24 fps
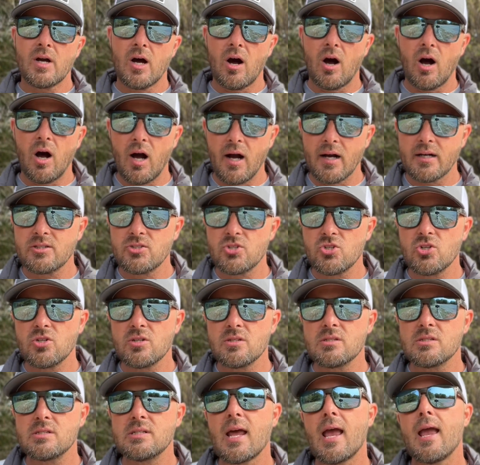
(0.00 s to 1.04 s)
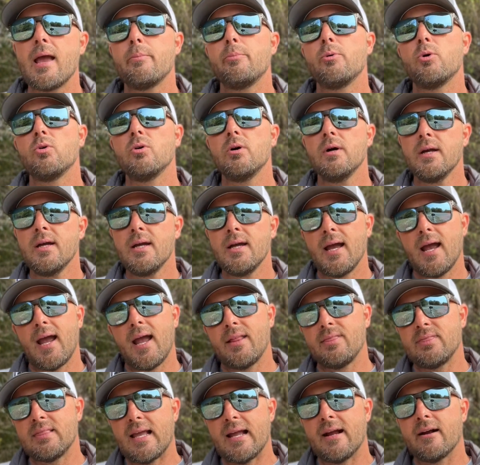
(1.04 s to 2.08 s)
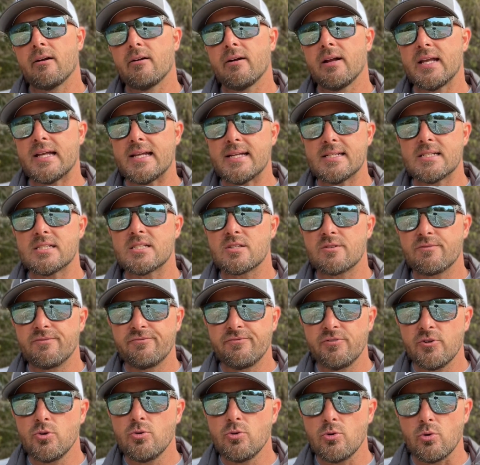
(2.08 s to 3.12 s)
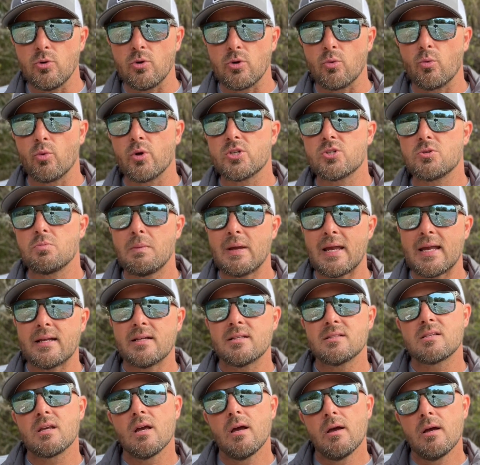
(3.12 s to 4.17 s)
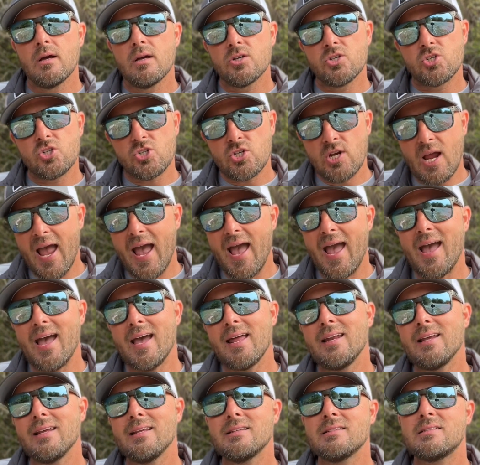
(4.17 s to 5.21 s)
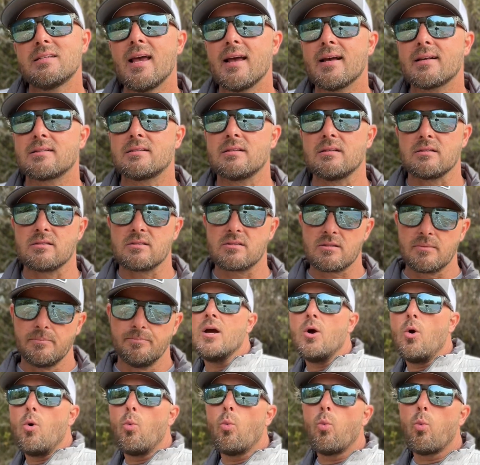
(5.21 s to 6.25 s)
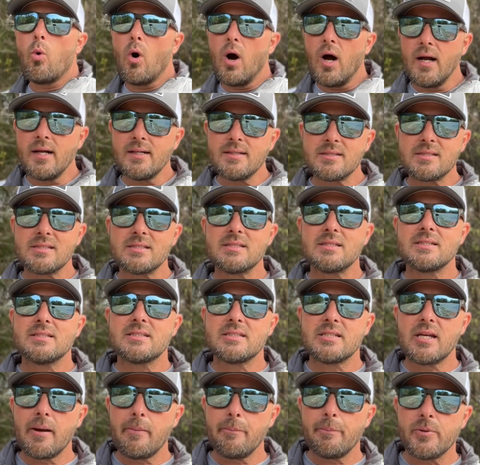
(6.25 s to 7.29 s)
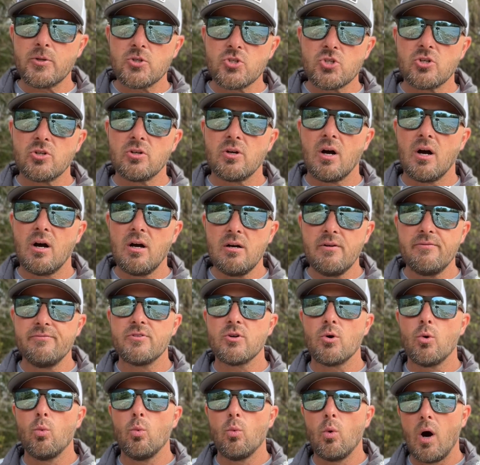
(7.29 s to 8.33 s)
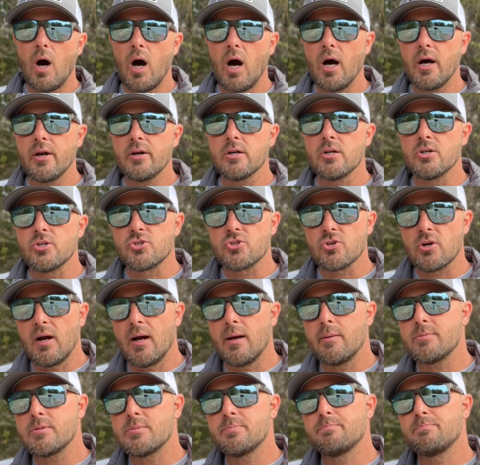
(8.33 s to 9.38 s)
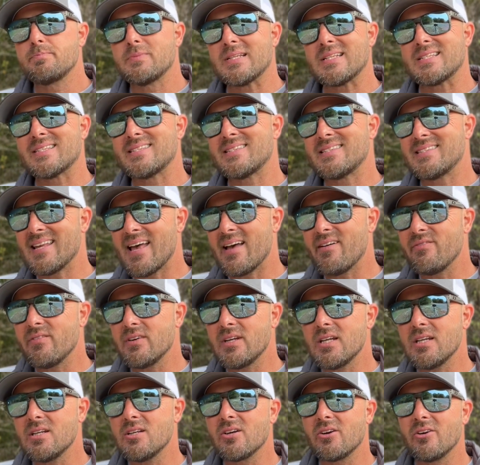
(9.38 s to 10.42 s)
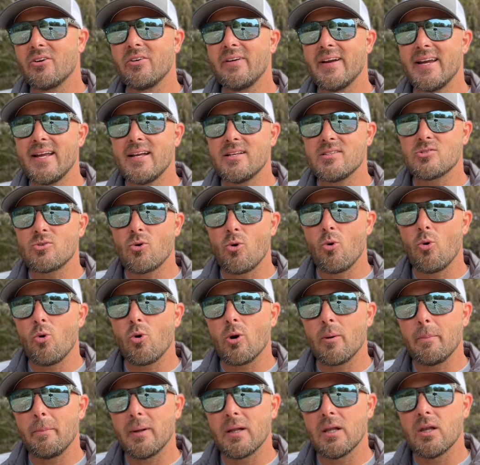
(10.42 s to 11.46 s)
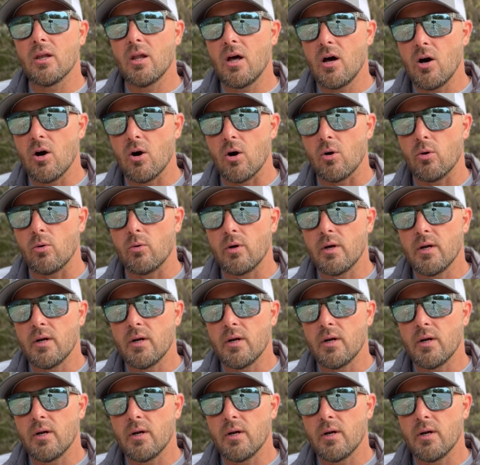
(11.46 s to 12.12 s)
oxygen stable, and there is food, which means shad in Texas. Once the temperature of the water drops to 70 degrees or below,